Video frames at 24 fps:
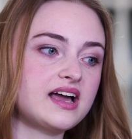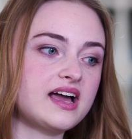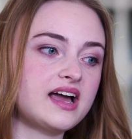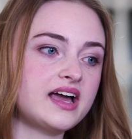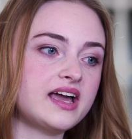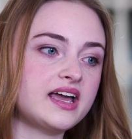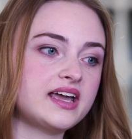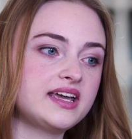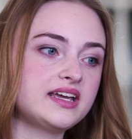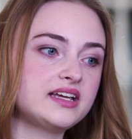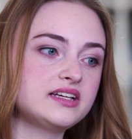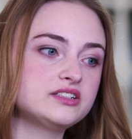
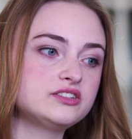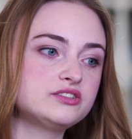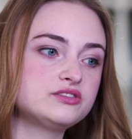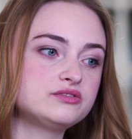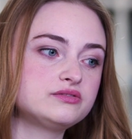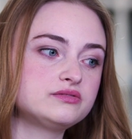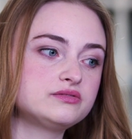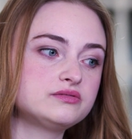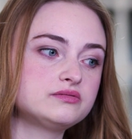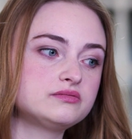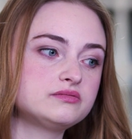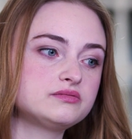I
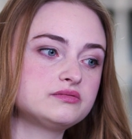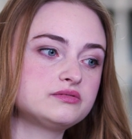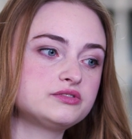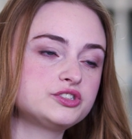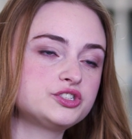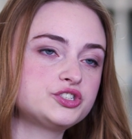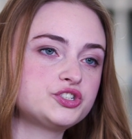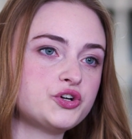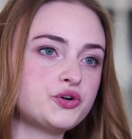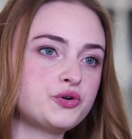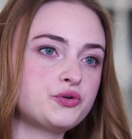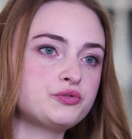
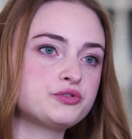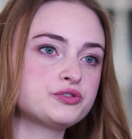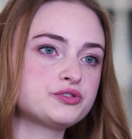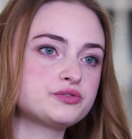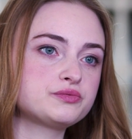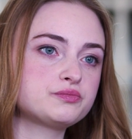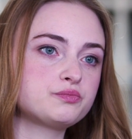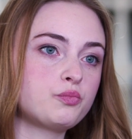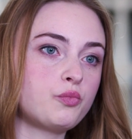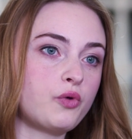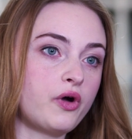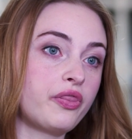chose
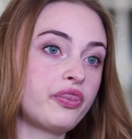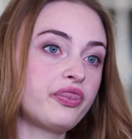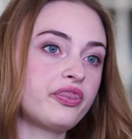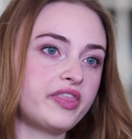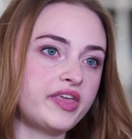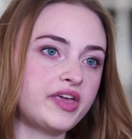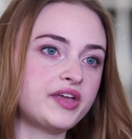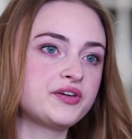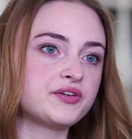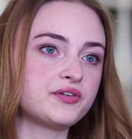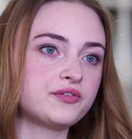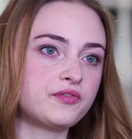one
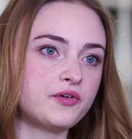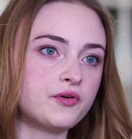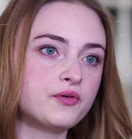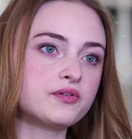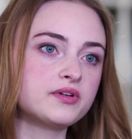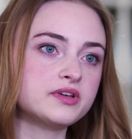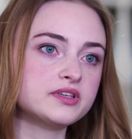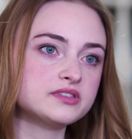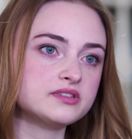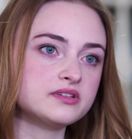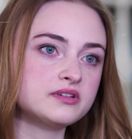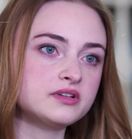thing to
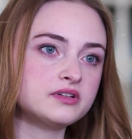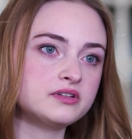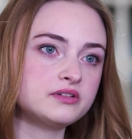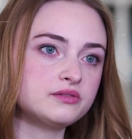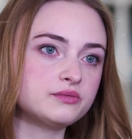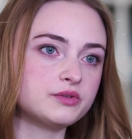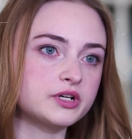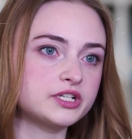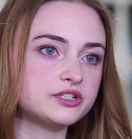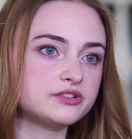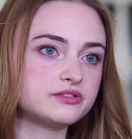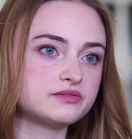focus
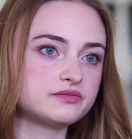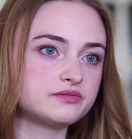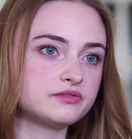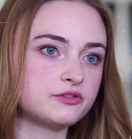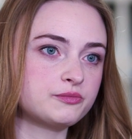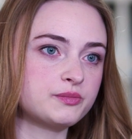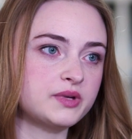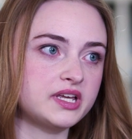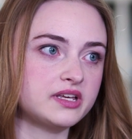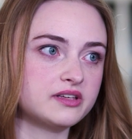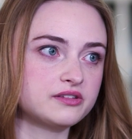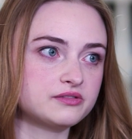on, which for
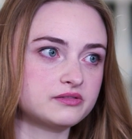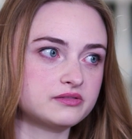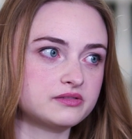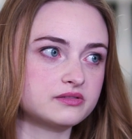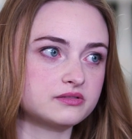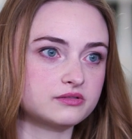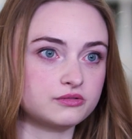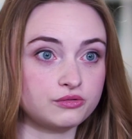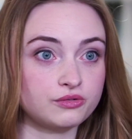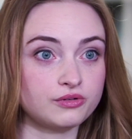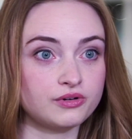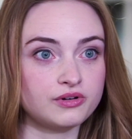me is
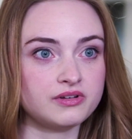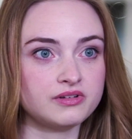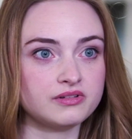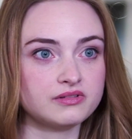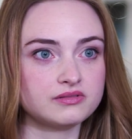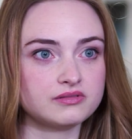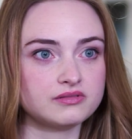school,